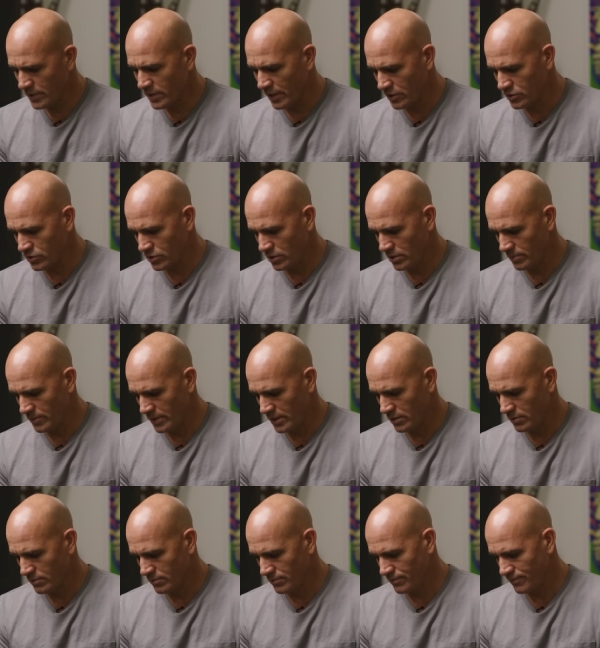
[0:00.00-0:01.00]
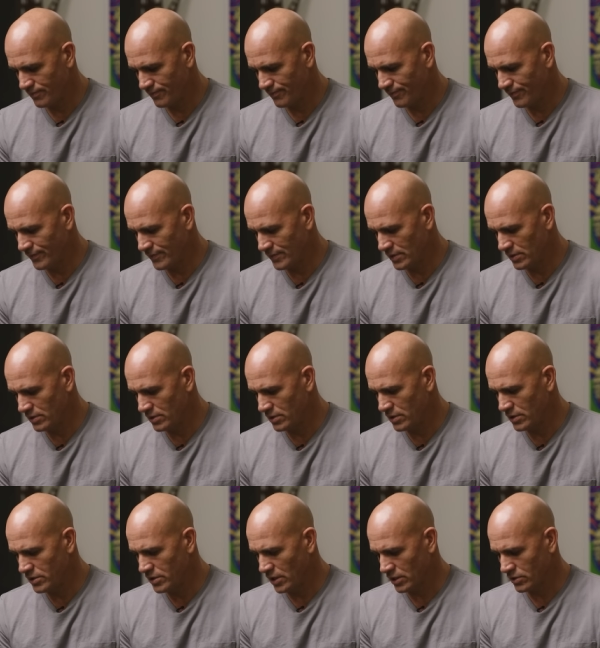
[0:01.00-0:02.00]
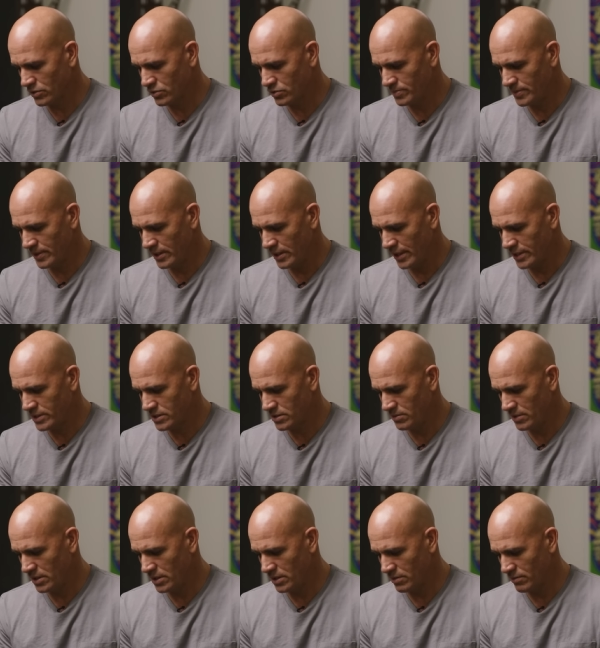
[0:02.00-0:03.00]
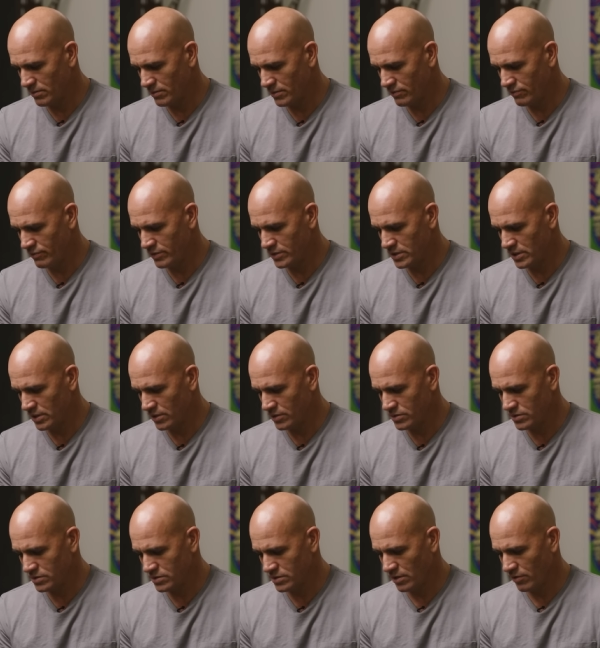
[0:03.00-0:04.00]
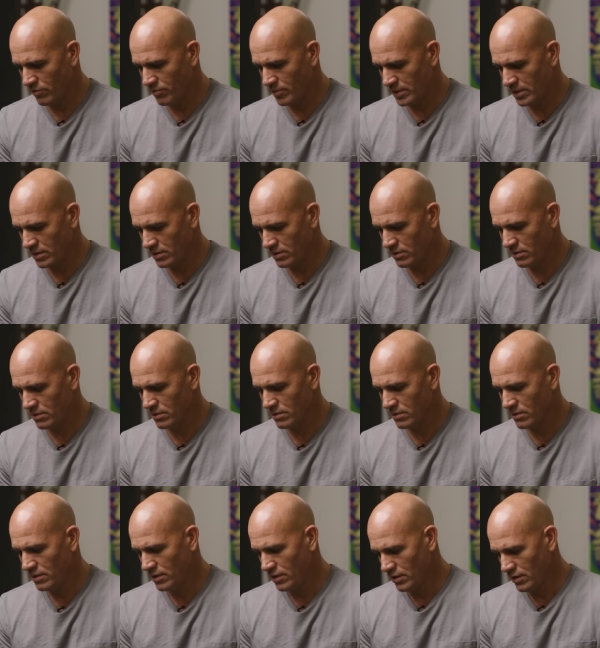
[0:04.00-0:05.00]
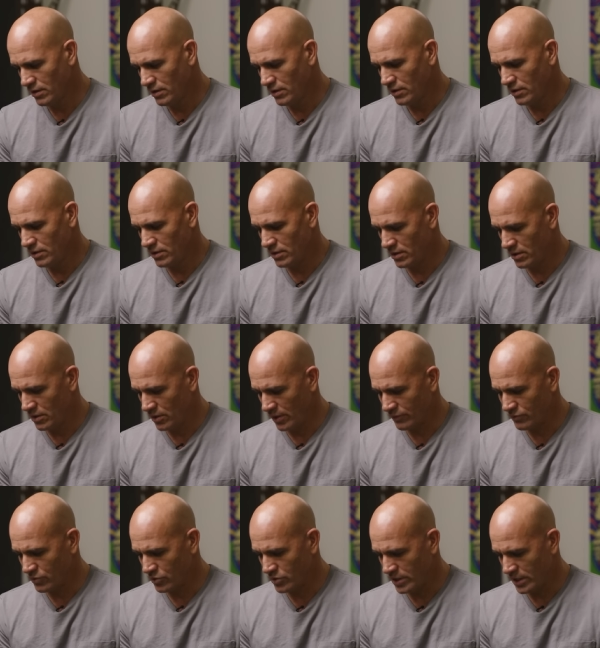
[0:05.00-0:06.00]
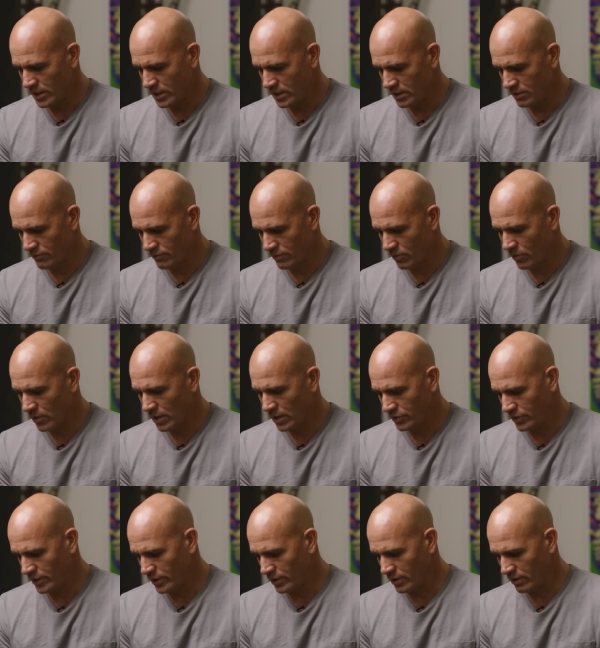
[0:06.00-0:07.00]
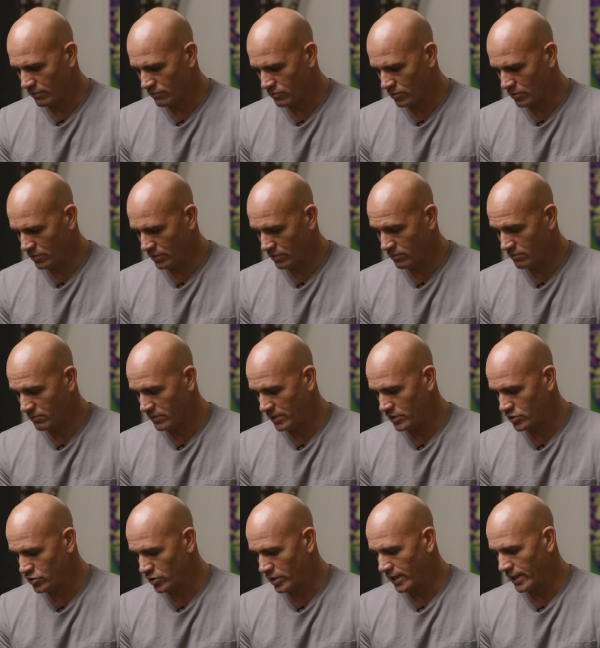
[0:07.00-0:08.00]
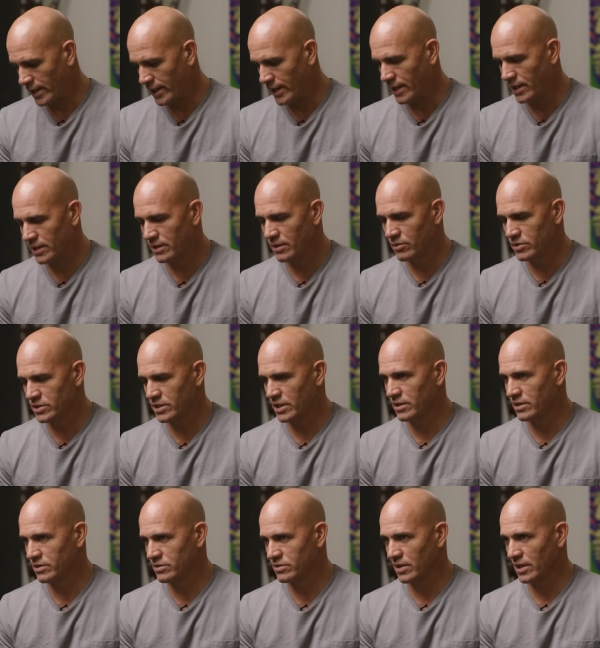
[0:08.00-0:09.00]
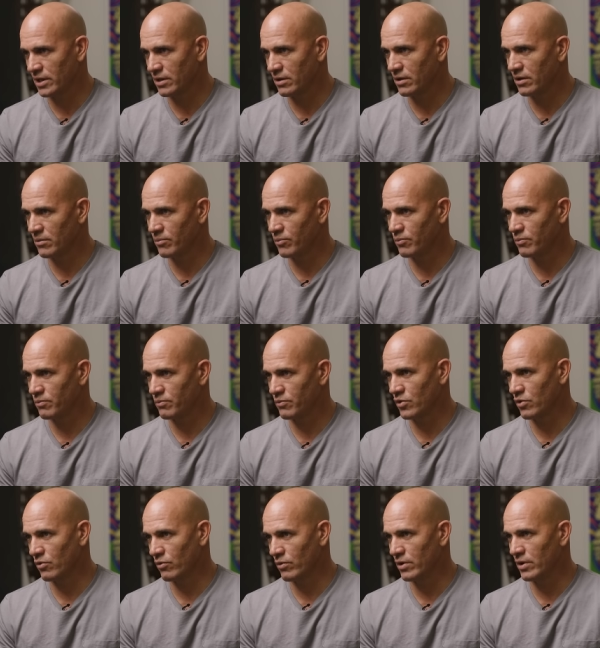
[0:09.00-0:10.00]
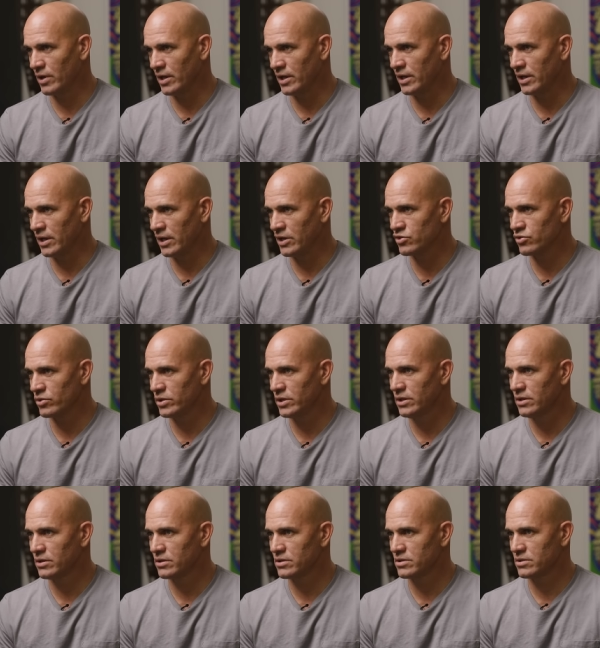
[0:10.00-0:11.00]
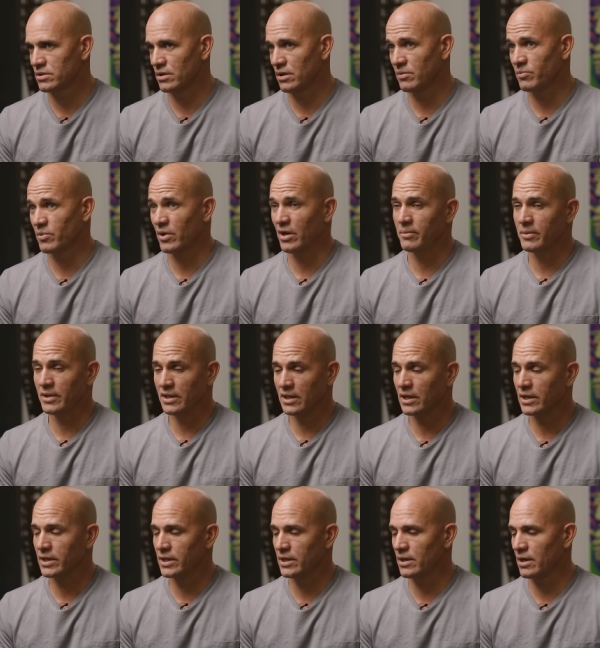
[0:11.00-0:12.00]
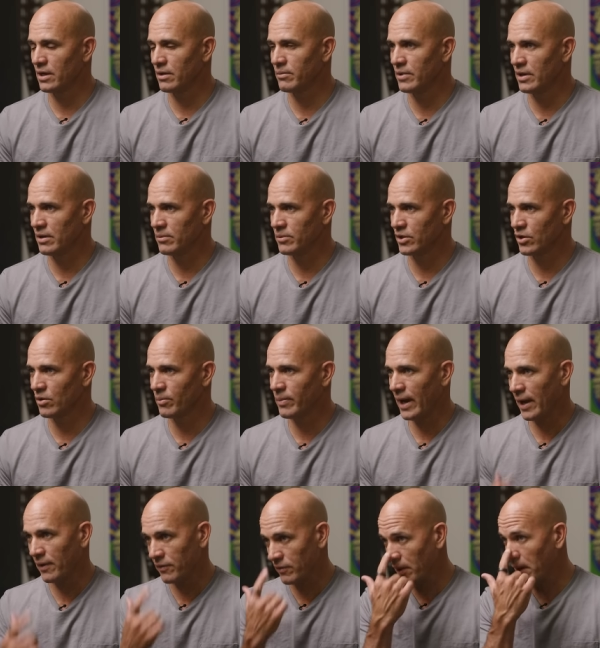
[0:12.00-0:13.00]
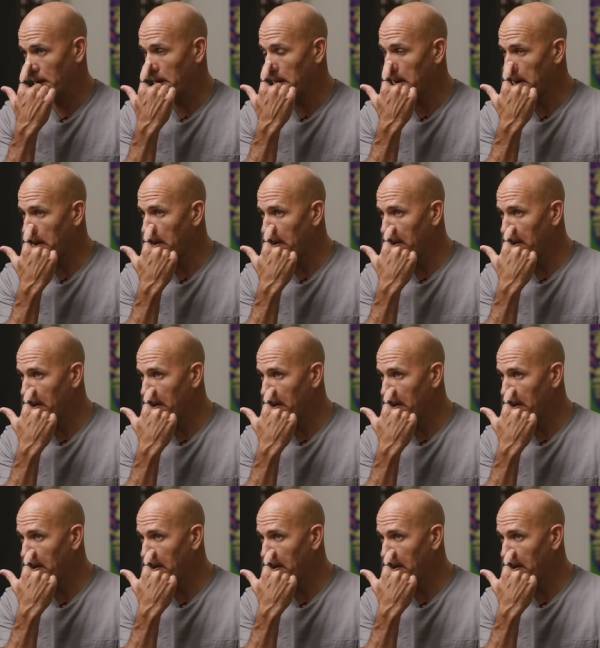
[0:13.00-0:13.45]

potentially, I mean, the, the doctors being nice to me and the, the physios and stuff, but you know, after digging in for a while and getting comfortable with the injury I had, they were saying this is like a career-ending injury. So I've probably been lucky that I've been able to go past that.